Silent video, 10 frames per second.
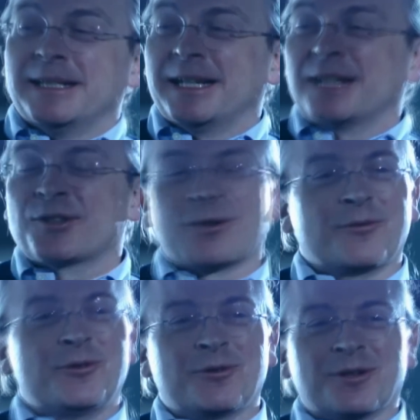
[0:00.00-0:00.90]
And so
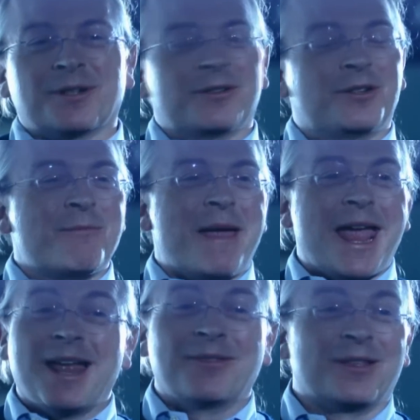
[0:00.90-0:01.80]
if you're going to
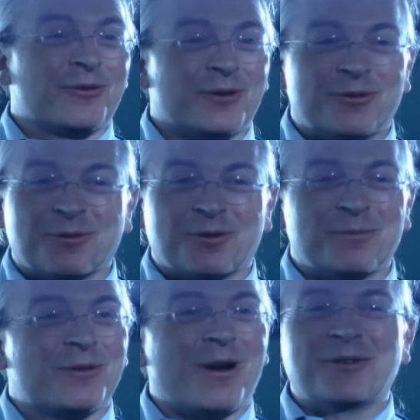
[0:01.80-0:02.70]
demand that your intuition
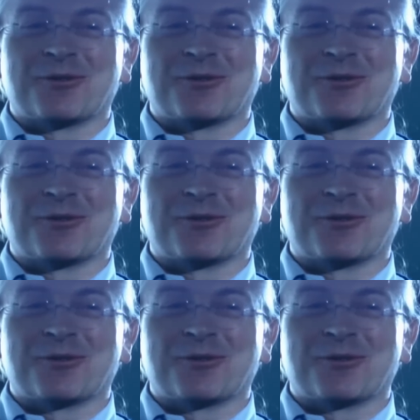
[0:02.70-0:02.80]
be right,